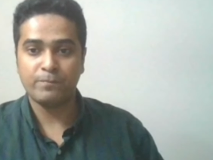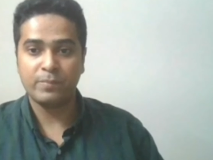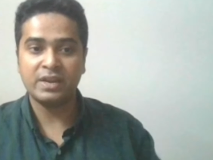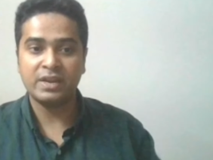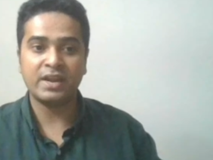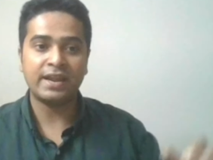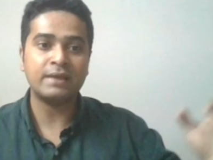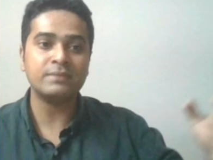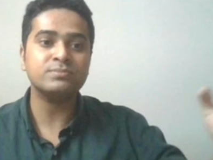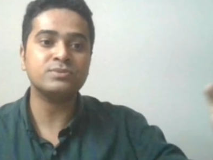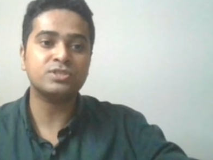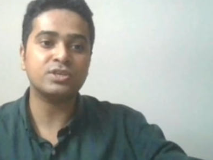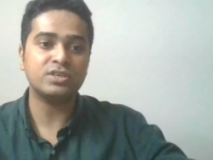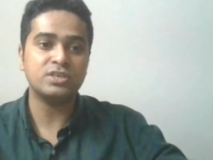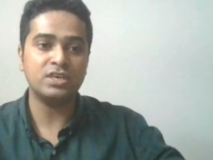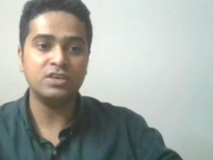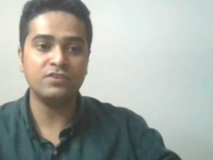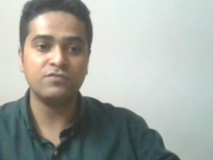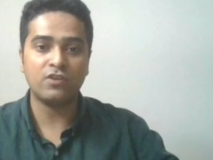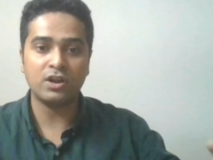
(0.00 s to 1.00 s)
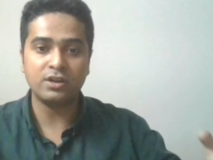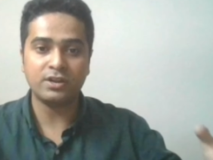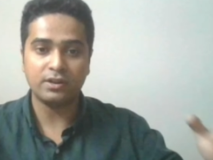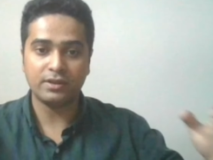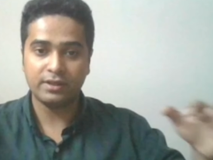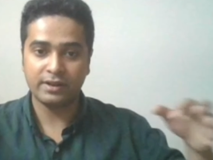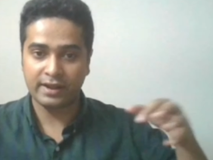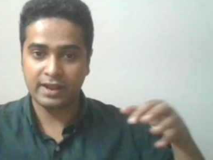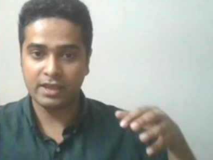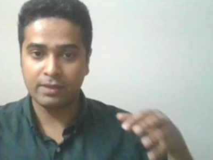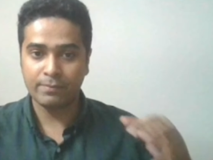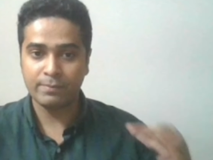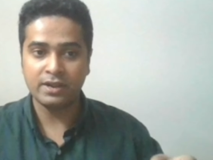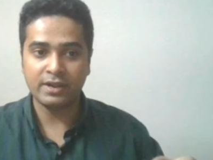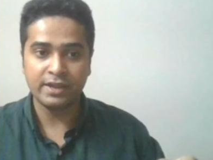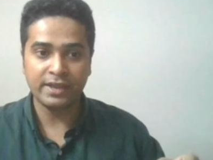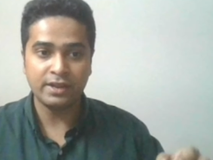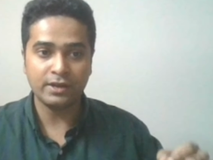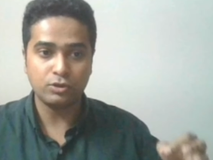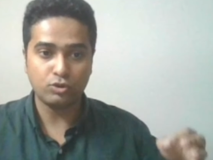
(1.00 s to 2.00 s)
Many times the keyword
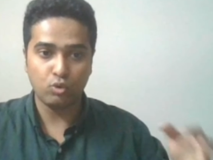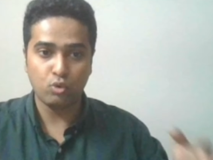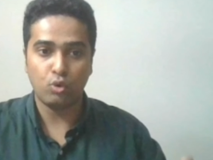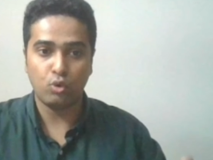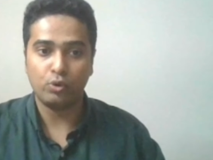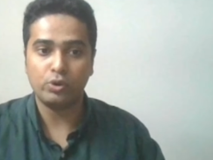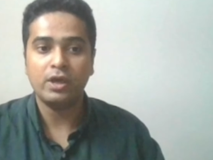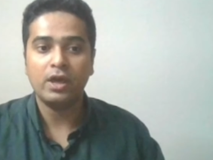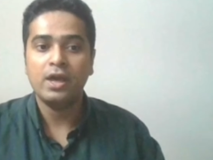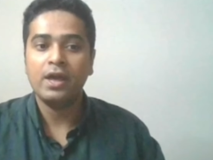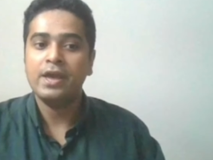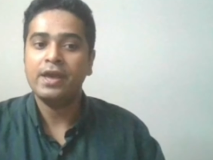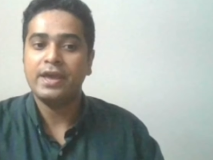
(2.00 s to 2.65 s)
recommending tool